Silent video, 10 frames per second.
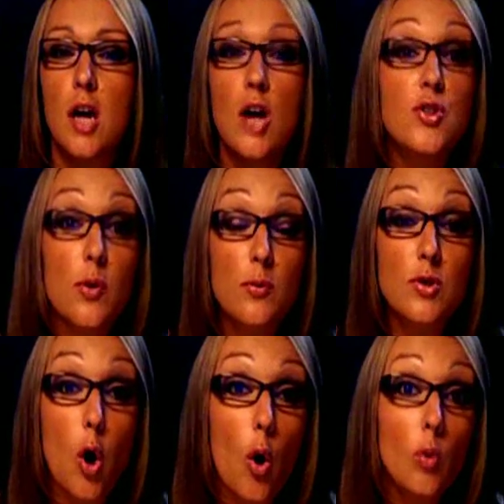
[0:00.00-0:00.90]
So it
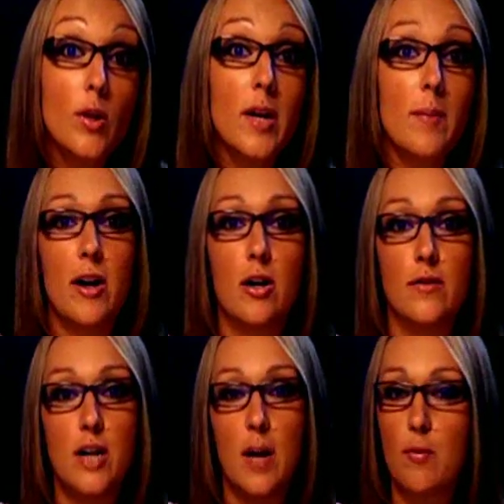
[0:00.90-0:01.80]
was only a matter of
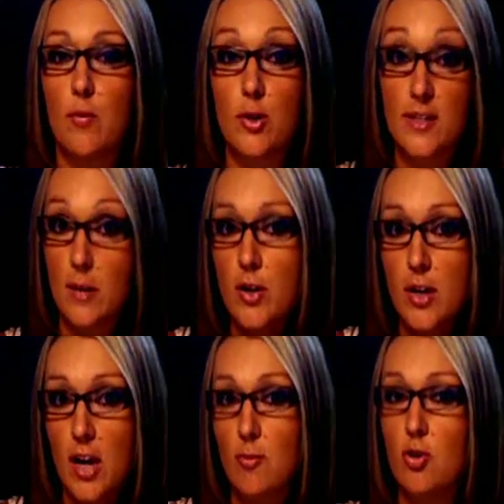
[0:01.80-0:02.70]
time before someone
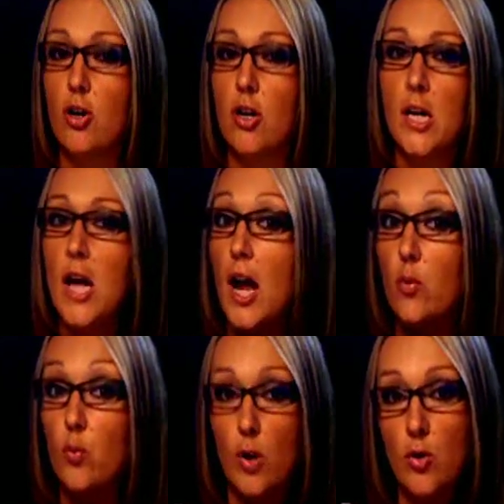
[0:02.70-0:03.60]
came along
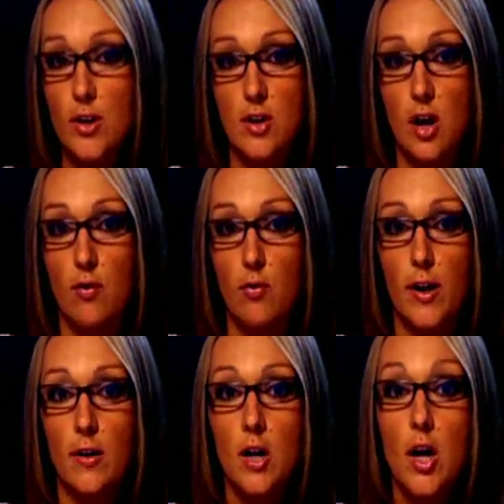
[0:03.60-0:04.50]
and wrote a software